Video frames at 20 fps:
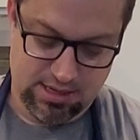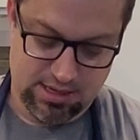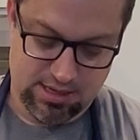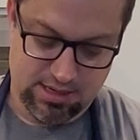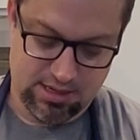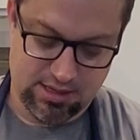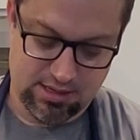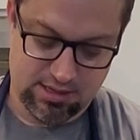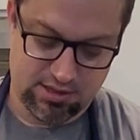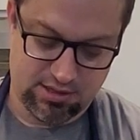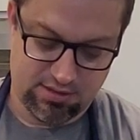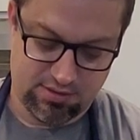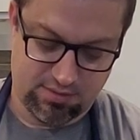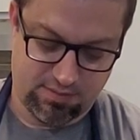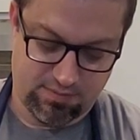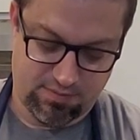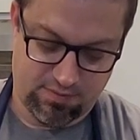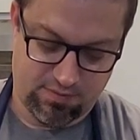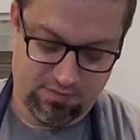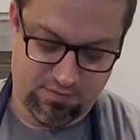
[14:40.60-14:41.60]
it is
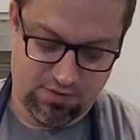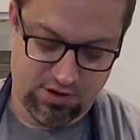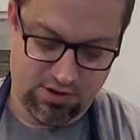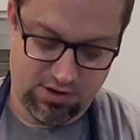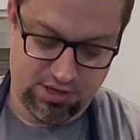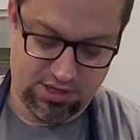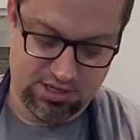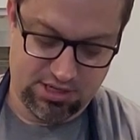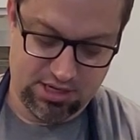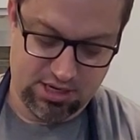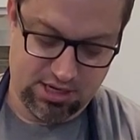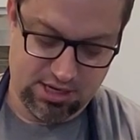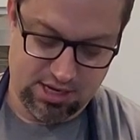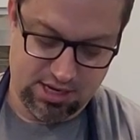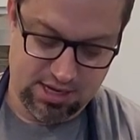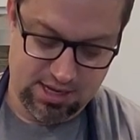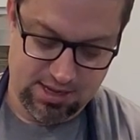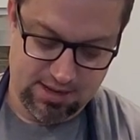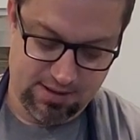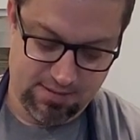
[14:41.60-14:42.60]
very sticky.
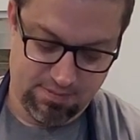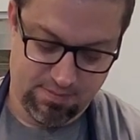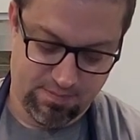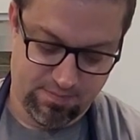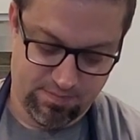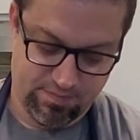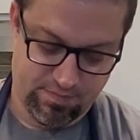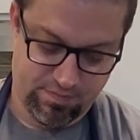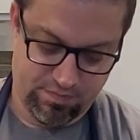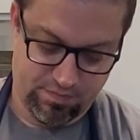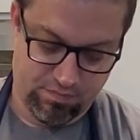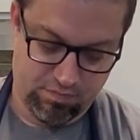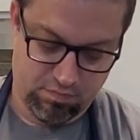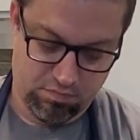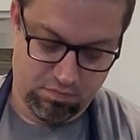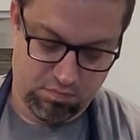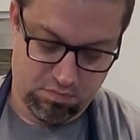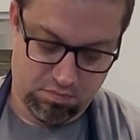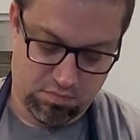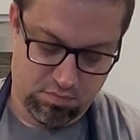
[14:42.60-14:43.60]

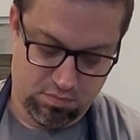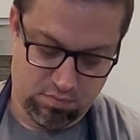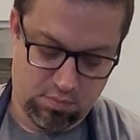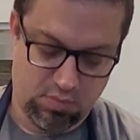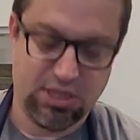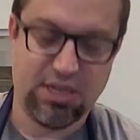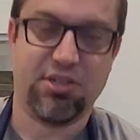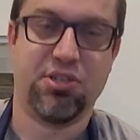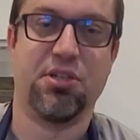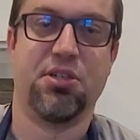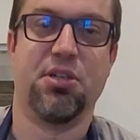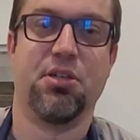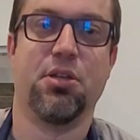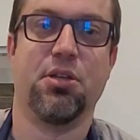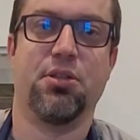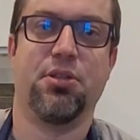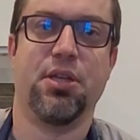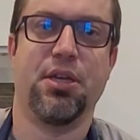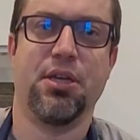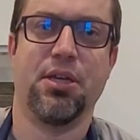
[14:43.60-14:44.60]
But that's just a
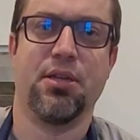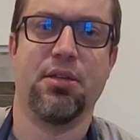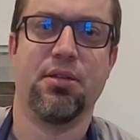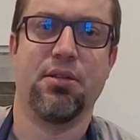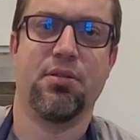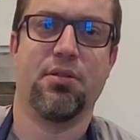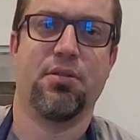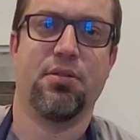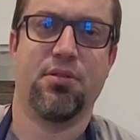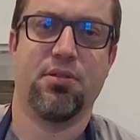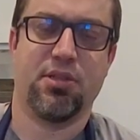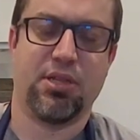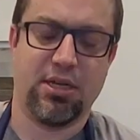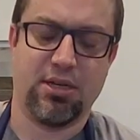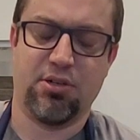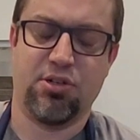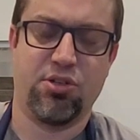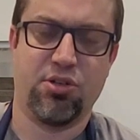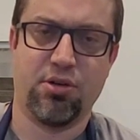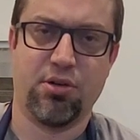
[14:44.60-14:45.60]
good thing. It's
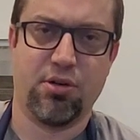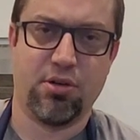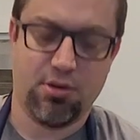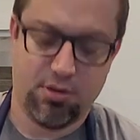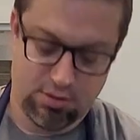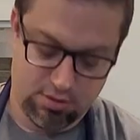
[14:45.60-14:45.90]
like sugar.